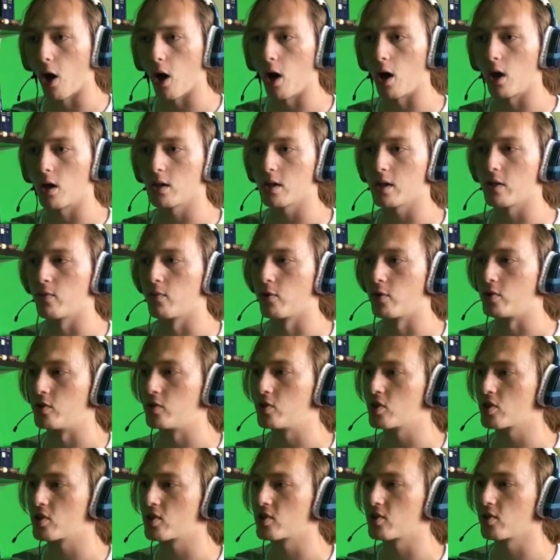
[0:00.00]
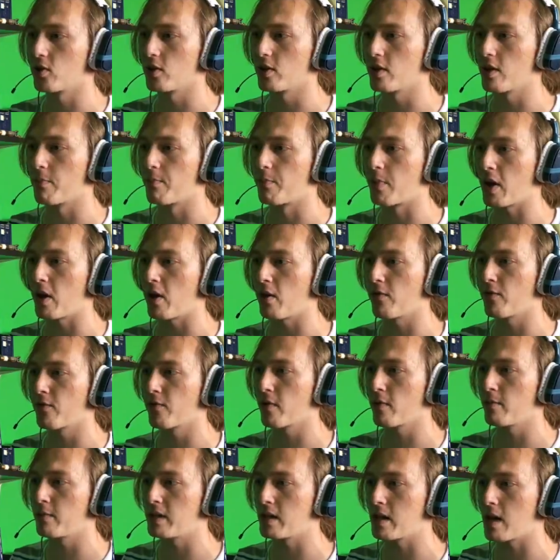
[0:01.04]
Hollywood, you just stole the ball
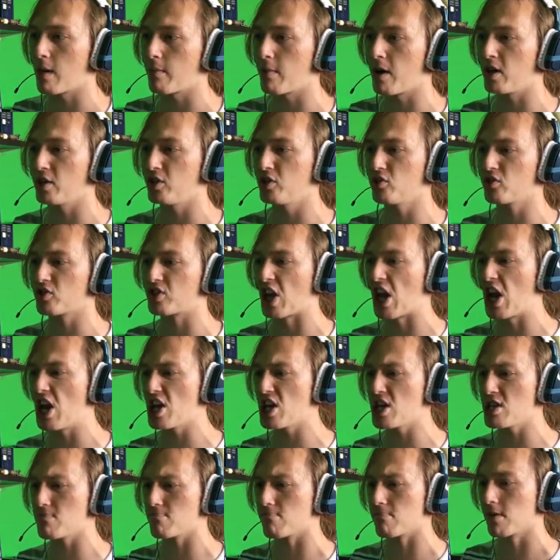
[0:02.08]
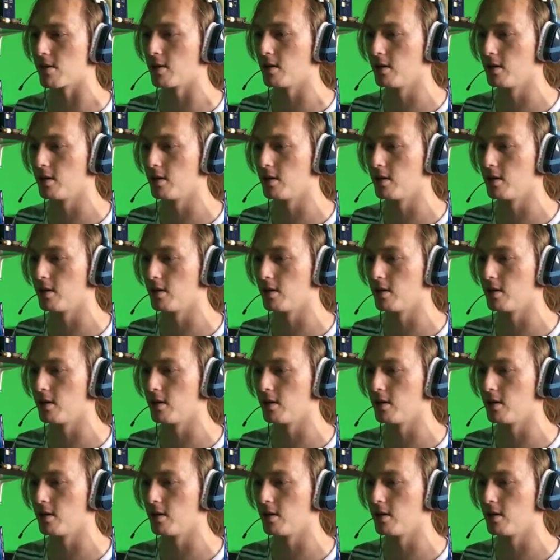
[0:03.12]
from me! I'm on your team!